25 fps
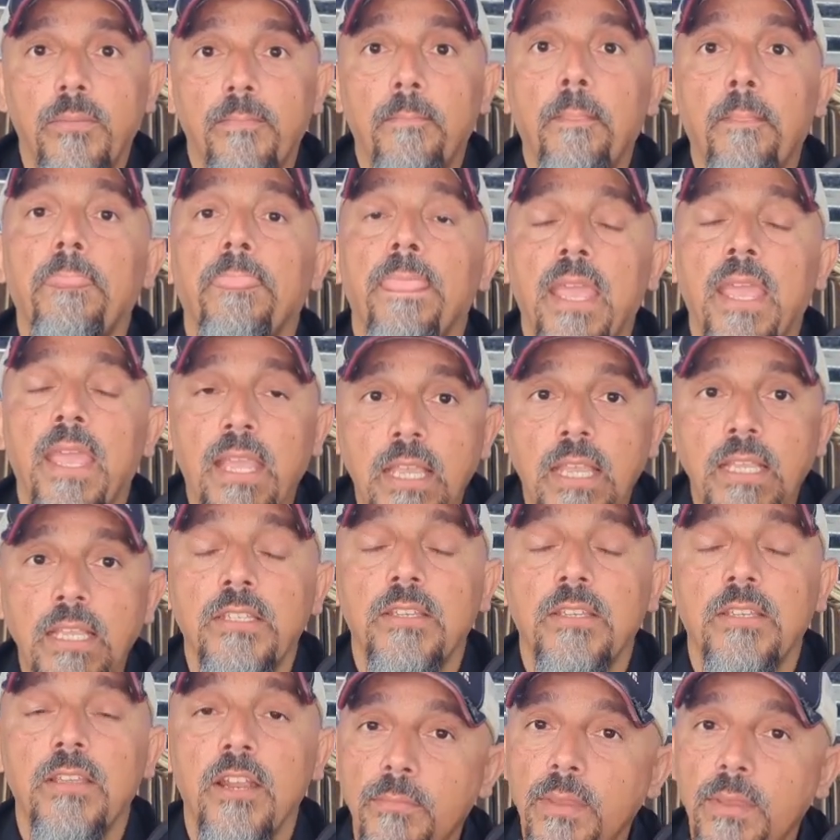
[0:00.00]
And it's going
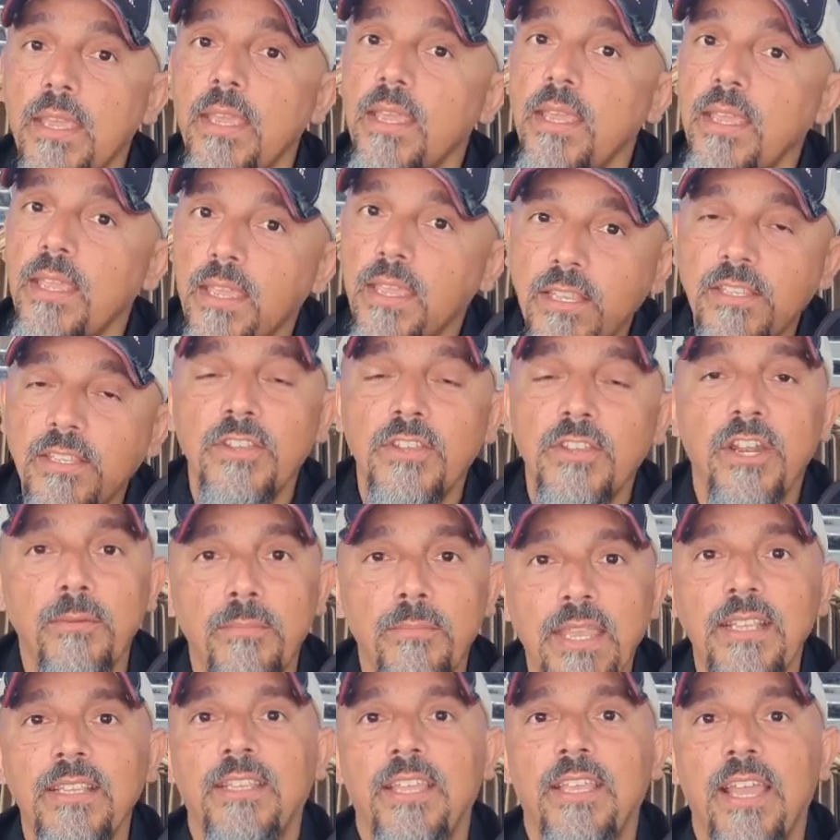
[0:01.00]
to be
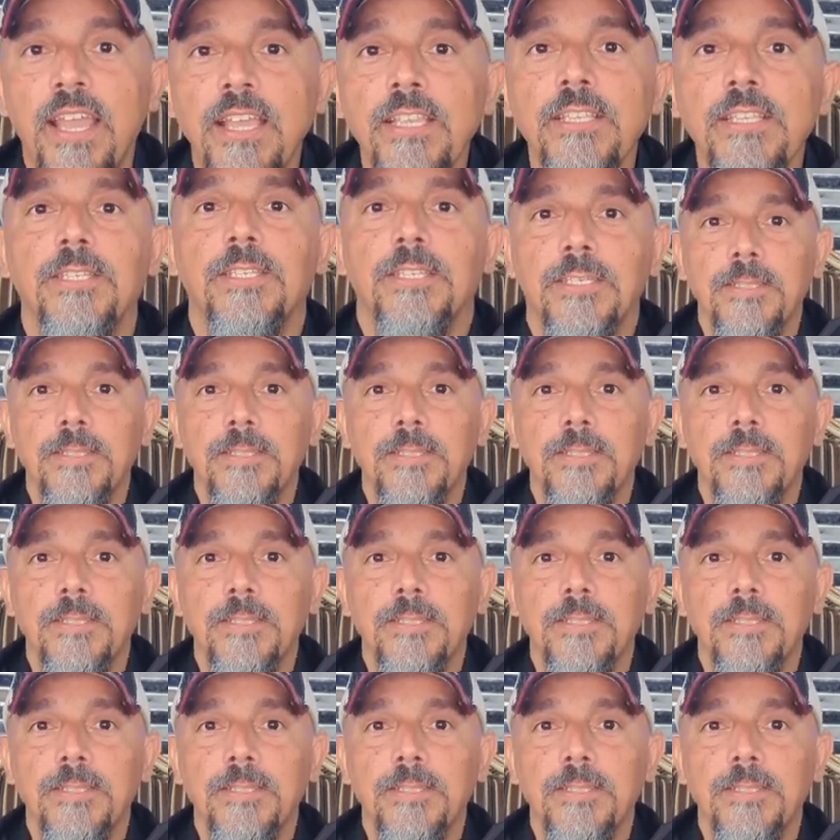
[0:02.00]
intense.